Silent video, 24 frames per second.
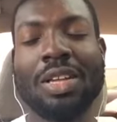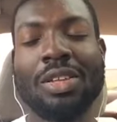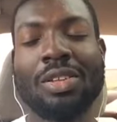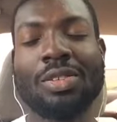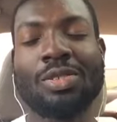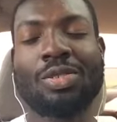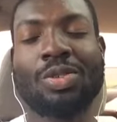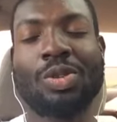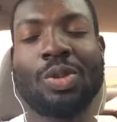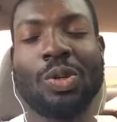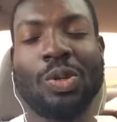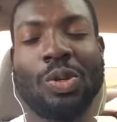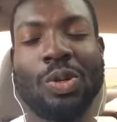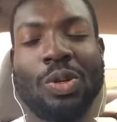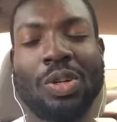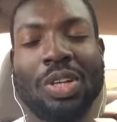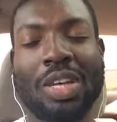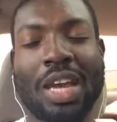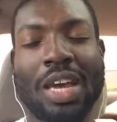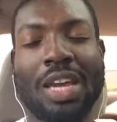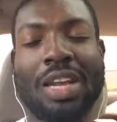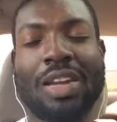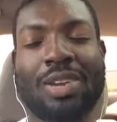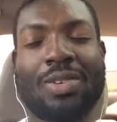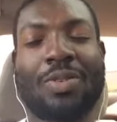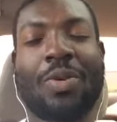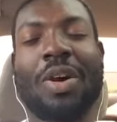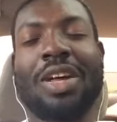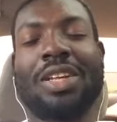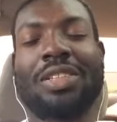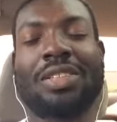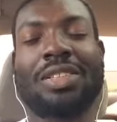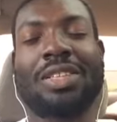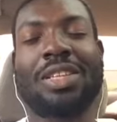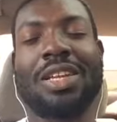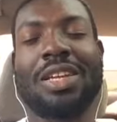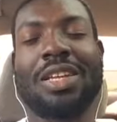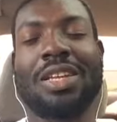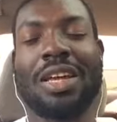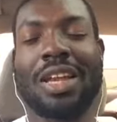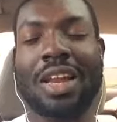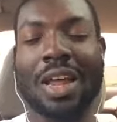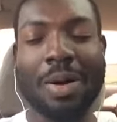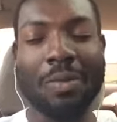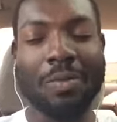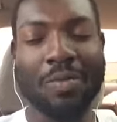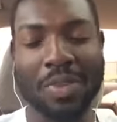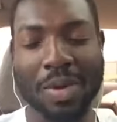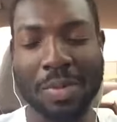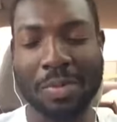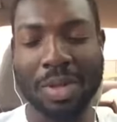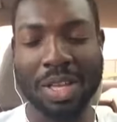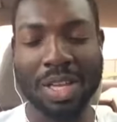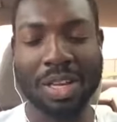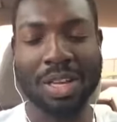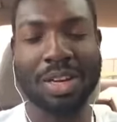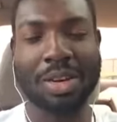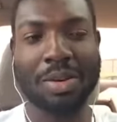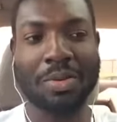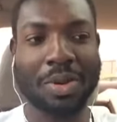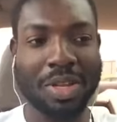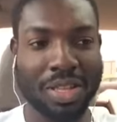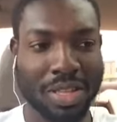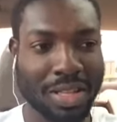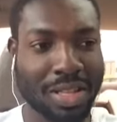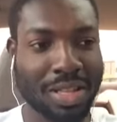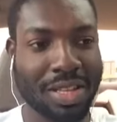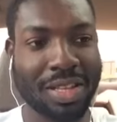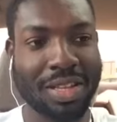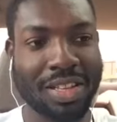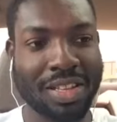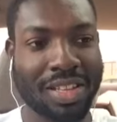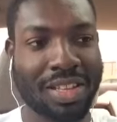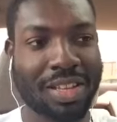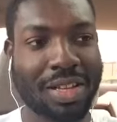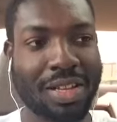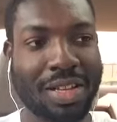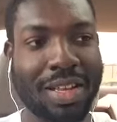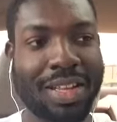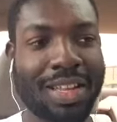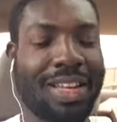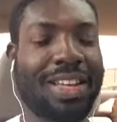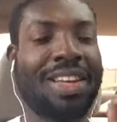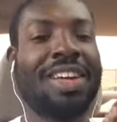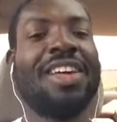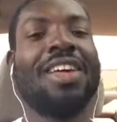to get a question that I'm familiar with. Click.